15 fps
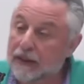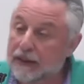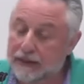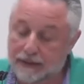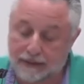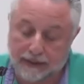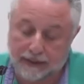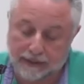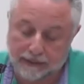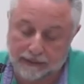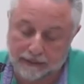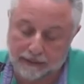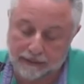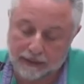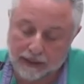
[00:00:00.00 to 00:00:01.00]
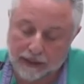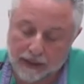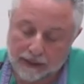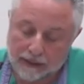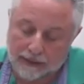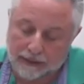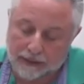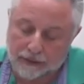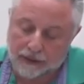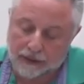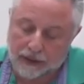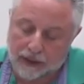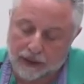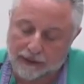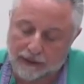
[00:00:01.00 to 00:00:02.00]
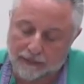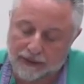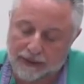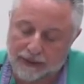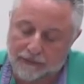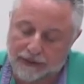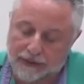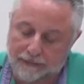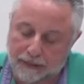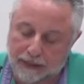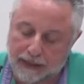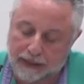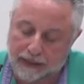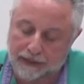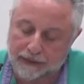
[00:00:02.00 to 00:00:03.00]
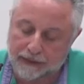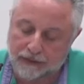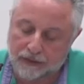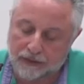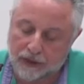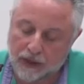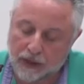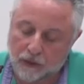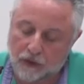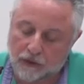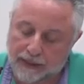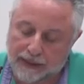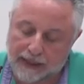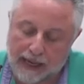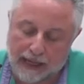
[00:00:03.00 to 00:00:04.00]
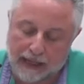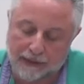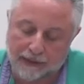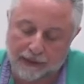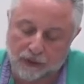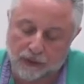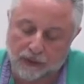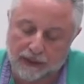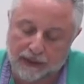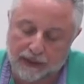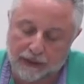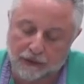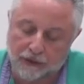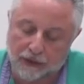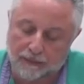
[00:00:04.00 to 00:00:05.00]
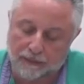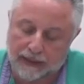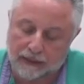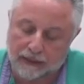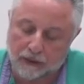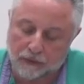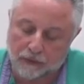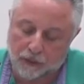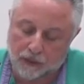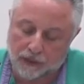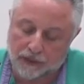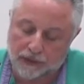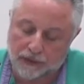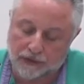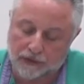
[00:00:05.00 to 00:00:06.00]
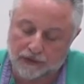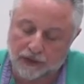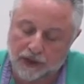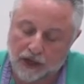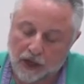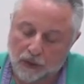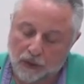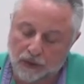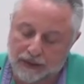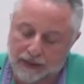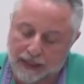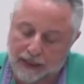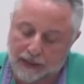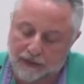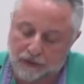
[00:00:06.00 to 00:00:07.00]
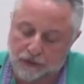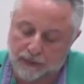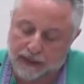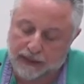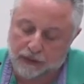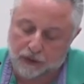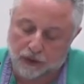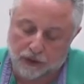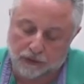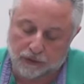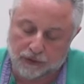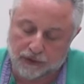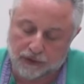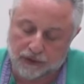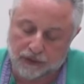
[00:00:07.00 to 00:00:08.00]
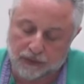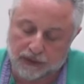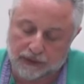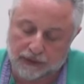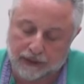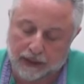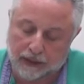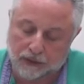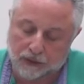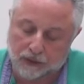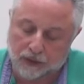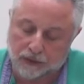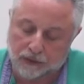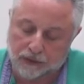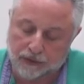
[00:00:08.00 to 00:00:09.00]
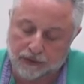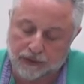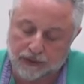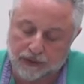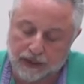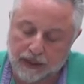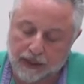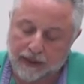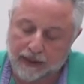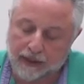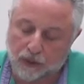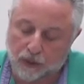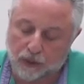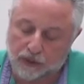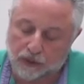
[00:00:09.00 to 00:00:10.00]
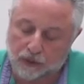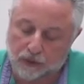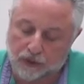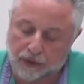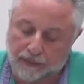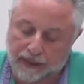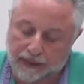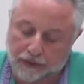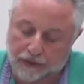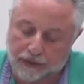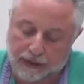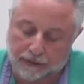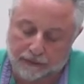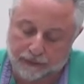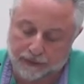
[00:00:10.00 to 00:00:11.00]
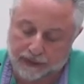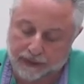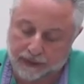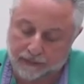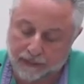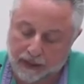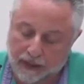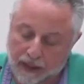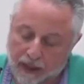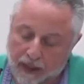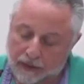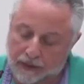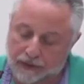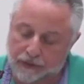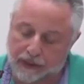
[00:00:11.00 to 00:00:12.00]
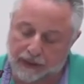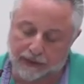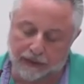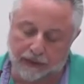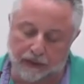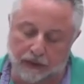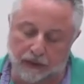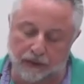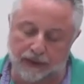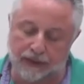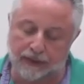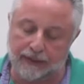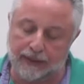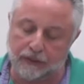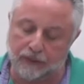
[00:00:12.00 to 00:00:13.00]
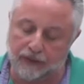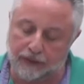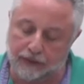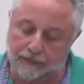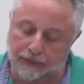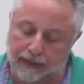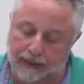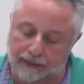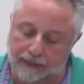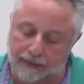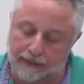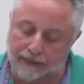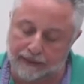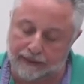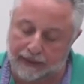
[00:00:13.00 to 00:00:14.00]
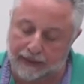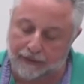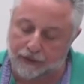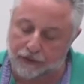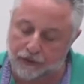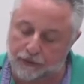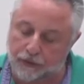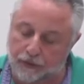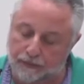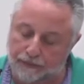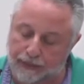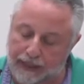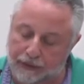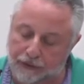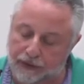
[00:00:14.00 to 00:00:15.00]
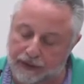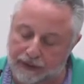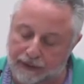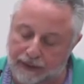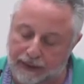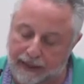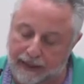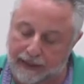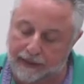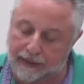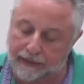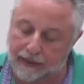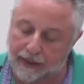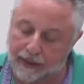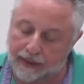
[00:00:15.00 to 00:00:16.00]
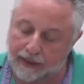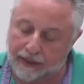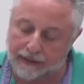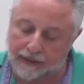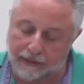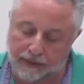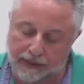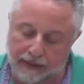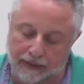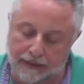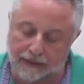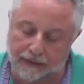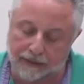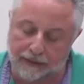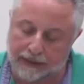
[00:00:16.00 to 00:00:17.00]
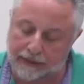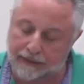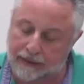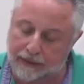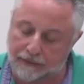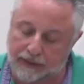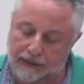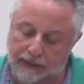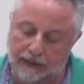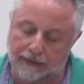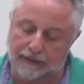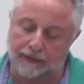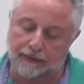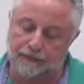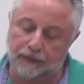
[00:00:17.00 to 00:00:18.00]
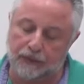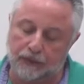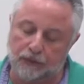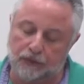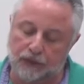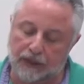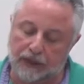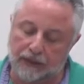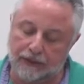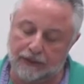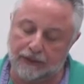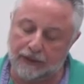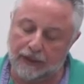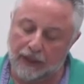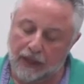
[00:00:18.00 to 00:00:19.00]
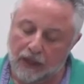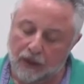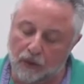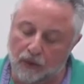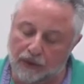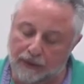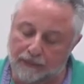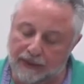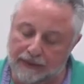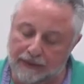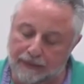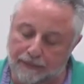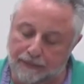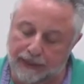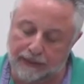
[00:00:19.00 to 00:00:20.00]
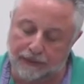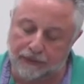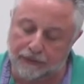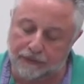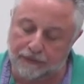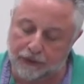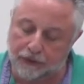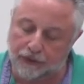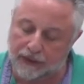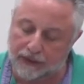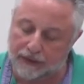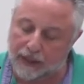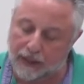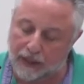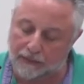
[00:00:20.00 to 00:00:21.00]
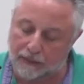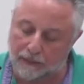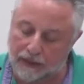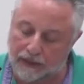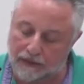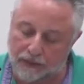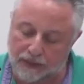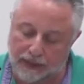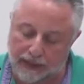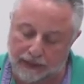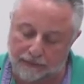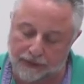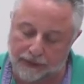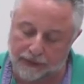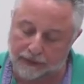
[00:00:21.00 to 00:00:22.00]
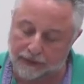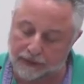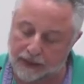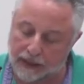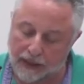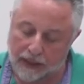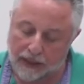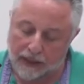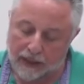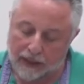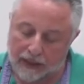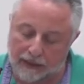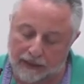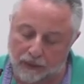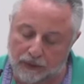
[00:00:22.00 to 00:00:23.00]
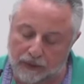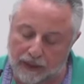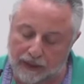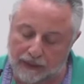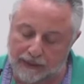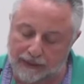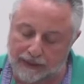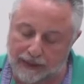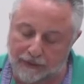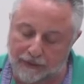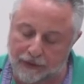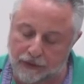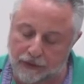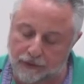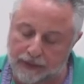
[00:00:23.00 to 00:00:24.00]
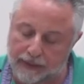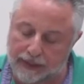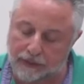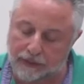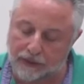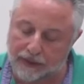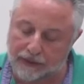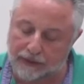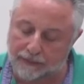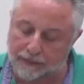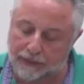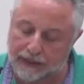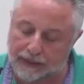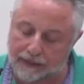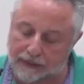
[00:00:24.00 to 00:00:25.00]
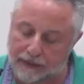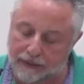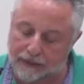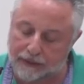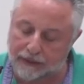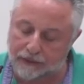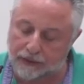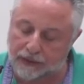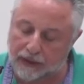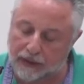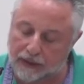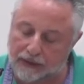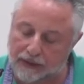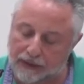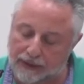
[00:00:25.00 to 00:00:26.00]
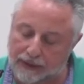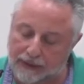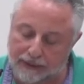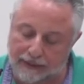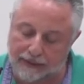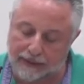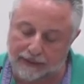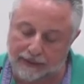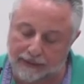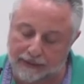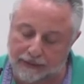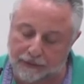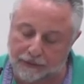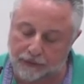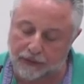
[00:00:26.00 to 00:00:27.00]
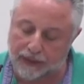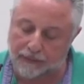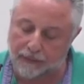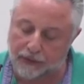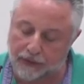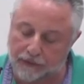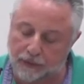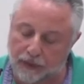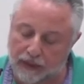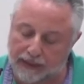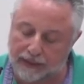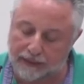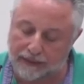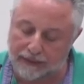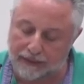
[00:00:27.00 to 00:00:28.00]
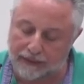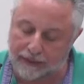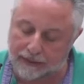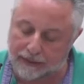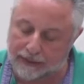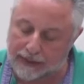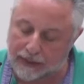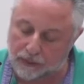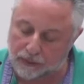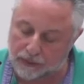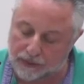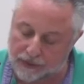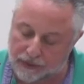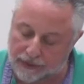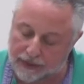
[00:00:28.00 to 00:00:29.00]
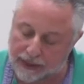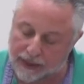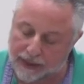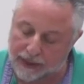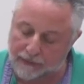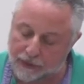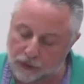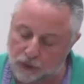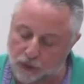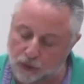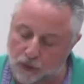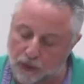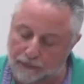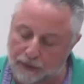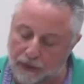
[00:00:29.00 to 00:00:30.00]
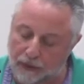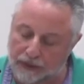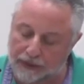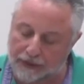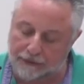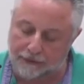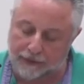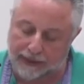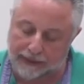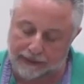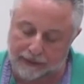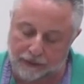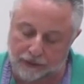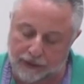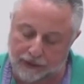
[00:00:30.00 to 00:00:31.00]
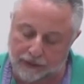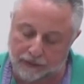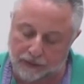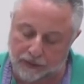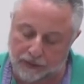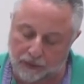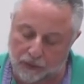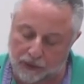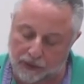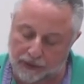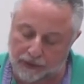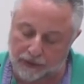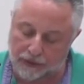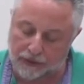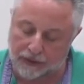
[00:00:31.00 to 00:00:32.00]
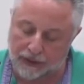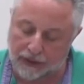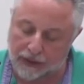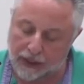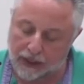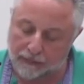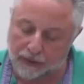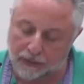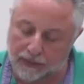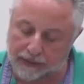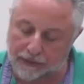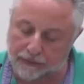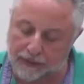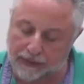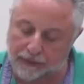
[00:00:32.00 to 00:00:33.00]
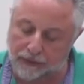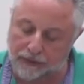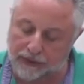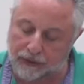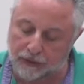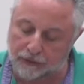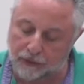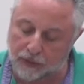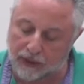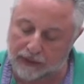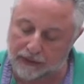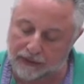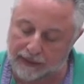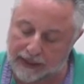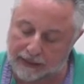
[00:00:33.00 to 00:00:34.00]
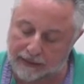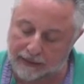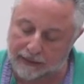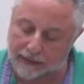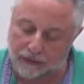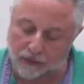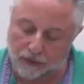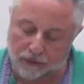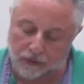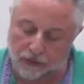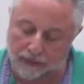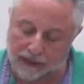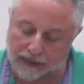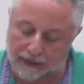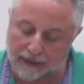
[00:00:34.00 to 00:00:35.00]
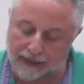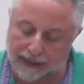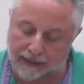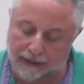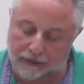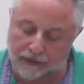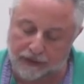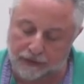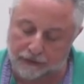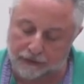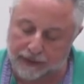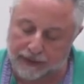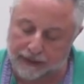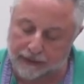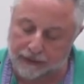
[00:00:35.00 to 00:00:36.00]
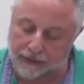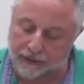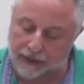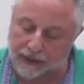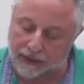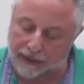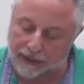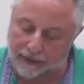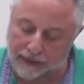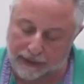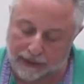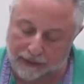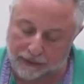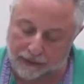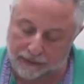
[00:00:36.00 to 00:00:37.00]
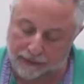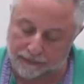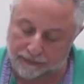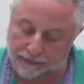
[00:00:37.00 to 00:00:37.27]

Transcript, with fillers: And second, that they regard themselves as players who have been hired to engage in a battle of words whose aim is to make conscious what is unconscious in order to diminish suffering. Thus, rather than closing psychoanalytic practice in an ethics of compassion and care, as, Levinasian, as the Levinasian approach does, or an emancipatory vision as Habermas would have it, a Lyotarian ethics of psychoanalytic practice regards analytic setting as a framework for agonistic encounters in which two opponents fight each other with words, but where the victory of one, the analyst, also means an increase of health in the other.